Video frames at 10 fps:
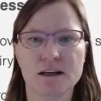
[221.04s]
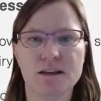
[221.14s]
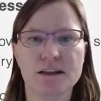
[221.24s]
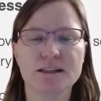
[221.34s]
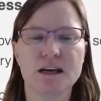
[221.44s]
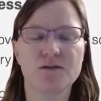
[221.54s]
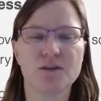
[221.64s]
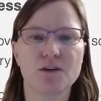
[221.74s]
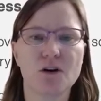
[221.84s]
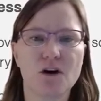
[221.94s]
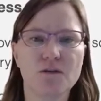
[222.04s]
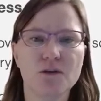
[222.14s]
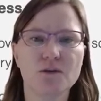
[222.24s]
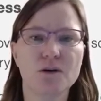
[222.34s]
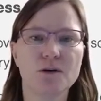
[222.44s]
This effort
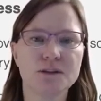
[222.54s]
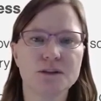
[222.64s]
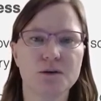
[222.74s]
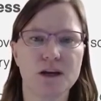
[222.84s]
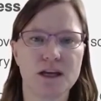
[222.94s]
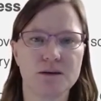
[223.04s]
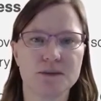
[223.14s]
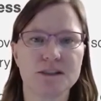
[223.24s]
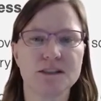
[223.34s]
also aims